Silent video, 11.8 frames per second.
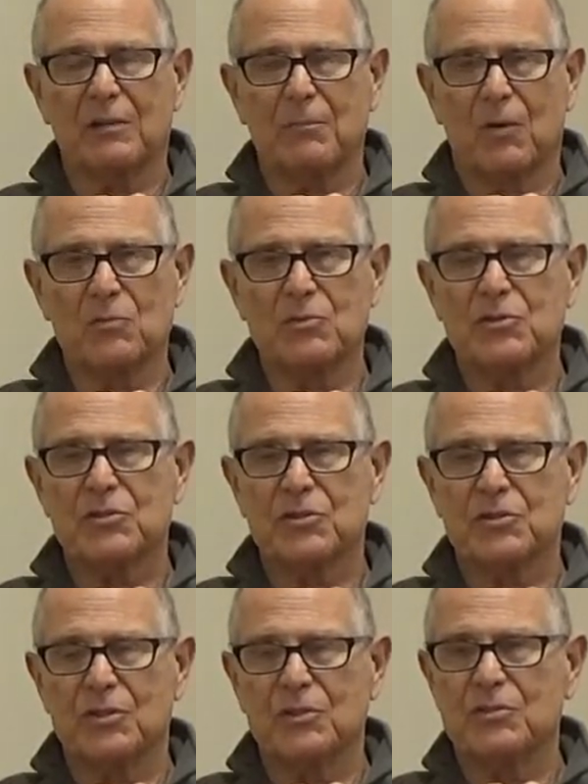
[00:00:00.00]
and Moses and
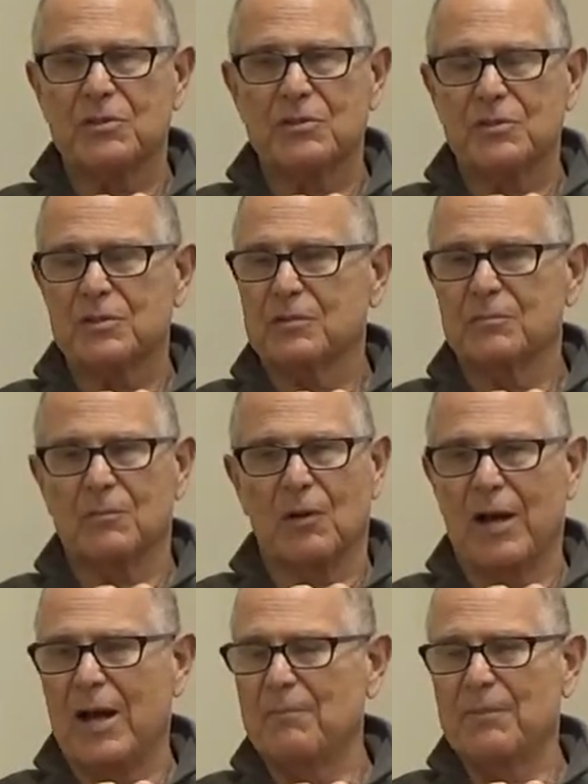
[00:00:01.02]
Jesus and
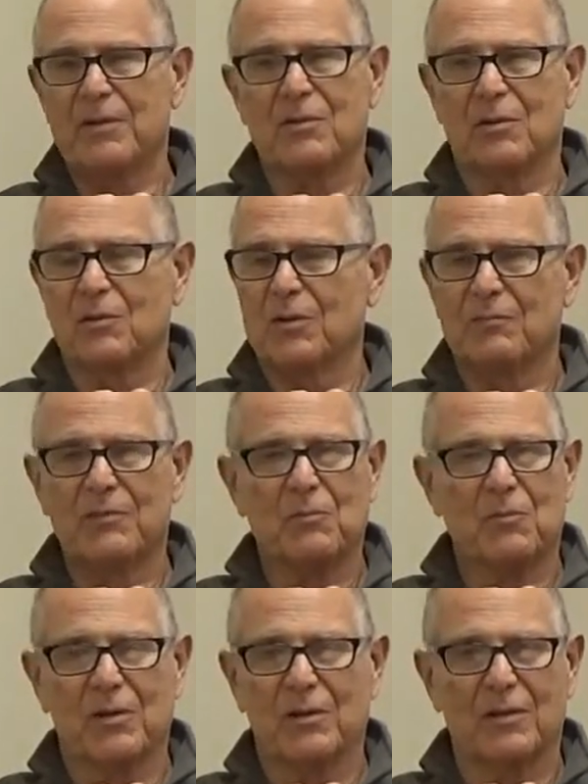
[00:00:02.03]
Muhammad or whoever you
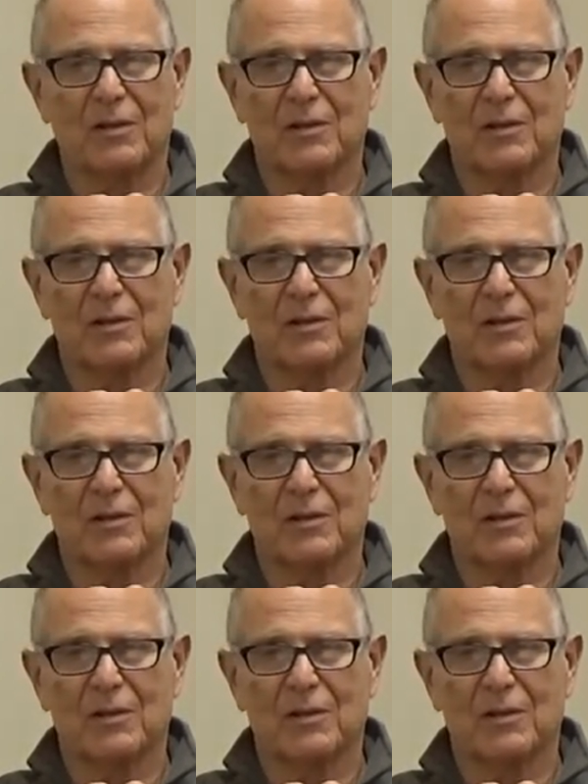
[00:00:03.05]
want to